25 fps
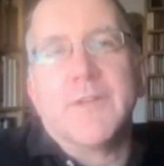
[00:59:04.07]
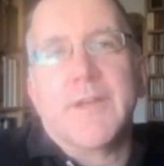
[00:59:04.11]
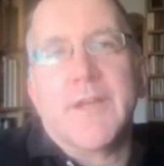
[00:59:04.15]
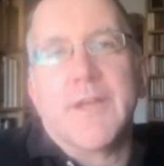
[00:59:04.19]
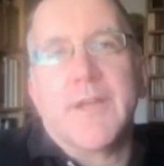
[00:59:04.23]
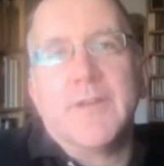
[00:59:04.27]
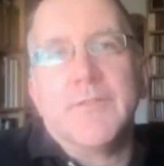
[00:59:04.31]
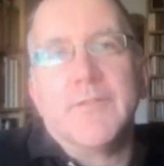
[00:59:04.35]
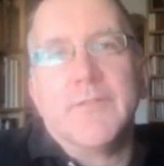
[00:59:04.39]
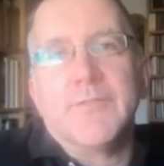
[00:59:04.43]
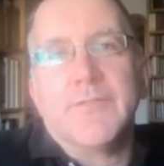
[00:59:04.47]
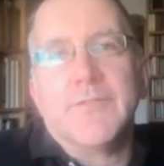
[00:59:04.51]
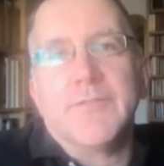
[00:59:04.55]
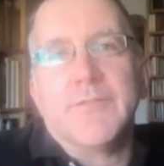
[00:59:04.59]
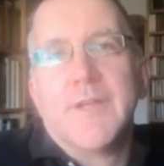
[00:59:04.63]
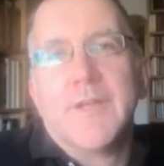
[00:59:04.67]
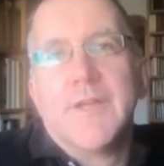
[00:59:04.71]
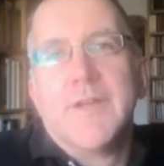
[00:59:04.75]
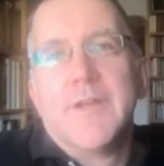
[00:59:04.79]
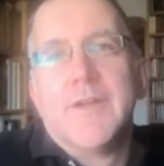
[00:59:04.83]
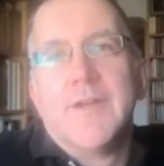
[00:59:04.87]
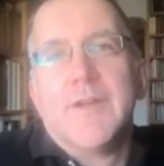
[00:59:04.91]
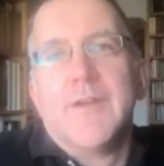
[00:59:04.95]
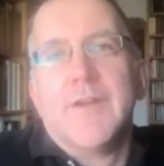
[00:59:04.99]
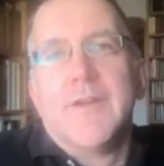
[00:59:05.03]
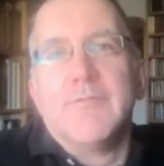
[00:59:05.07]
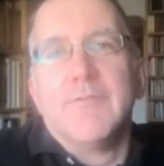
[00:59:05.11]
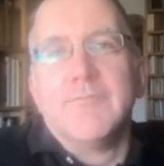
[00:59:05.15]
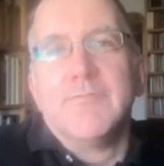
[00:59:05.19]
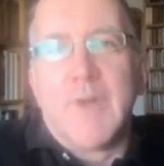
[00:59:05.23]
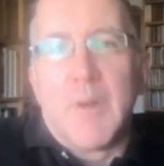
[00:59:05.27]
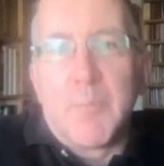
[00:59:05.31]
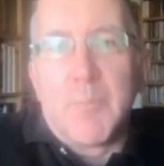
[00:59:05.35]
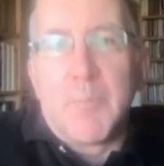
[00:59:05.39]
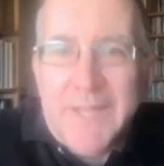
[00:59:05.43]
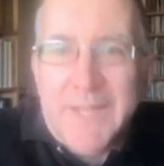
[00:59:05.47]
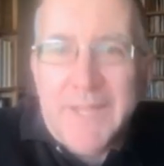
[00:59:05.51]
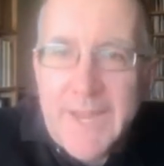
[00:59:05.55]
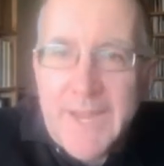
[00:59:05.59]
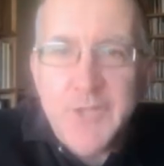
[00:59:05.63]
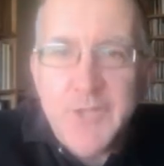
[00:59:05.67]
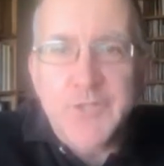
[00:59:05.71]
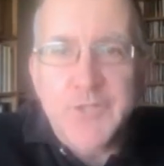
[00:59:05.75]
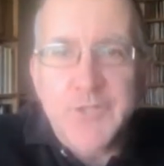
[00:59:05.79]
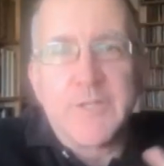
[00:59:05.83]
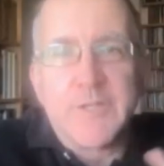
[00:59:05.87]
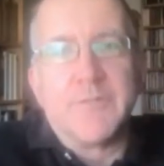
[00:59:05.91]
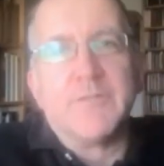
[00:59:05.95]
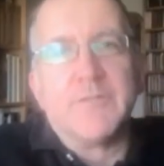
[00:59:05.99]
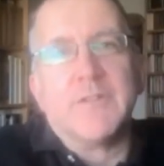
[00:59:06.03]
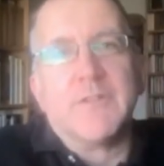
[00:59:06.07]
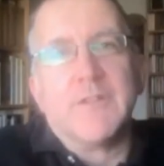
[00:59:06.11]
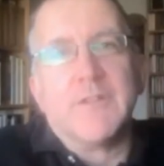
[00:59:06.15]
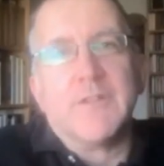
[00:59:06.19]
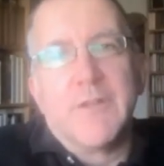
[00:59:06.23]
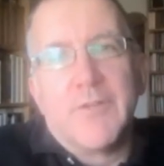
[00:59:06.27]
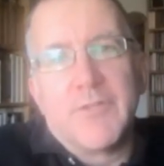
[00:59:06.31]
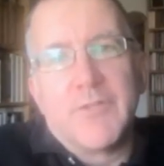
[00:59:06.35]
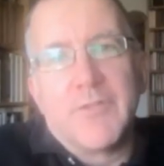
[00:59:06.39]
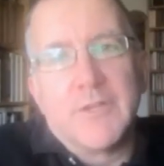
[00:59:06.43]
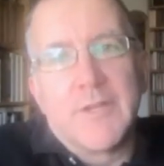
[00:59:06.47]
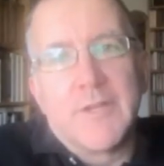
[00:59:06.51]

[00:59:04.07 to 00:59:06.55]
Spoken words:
a kind of replication of a